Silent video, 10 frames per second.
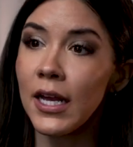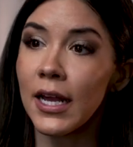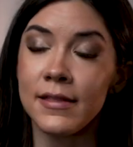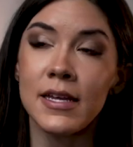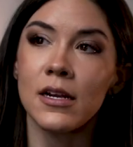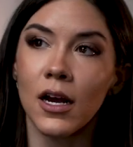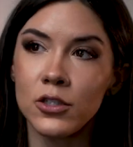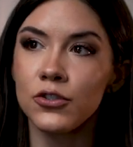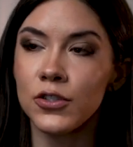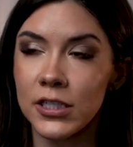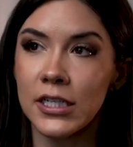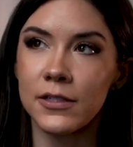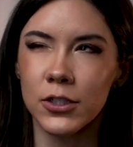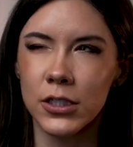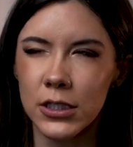and then understand
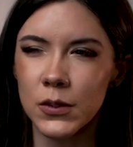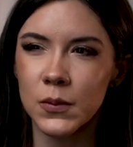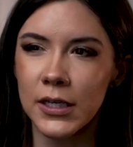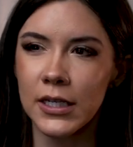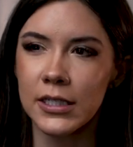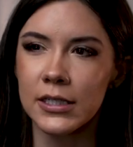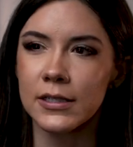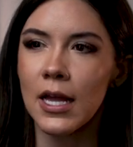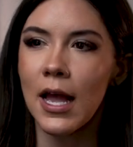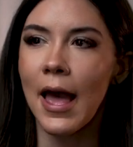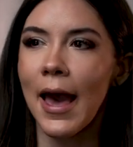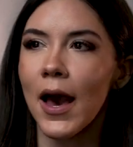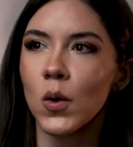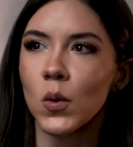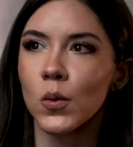if you're going to use PEDs,
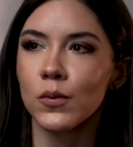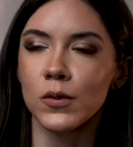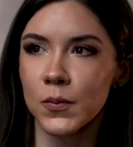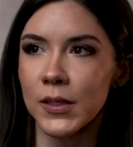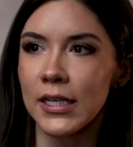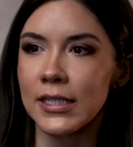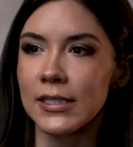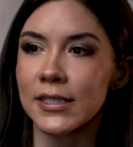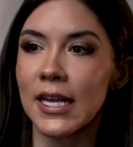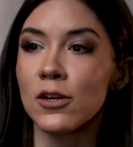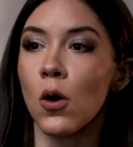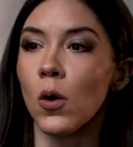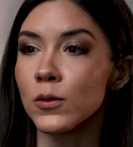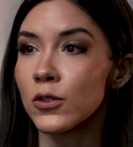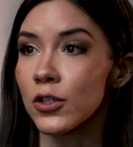how those PEDs can
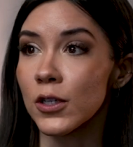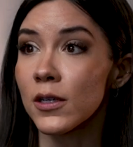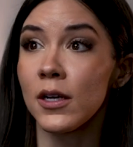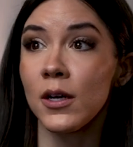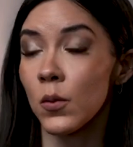alter,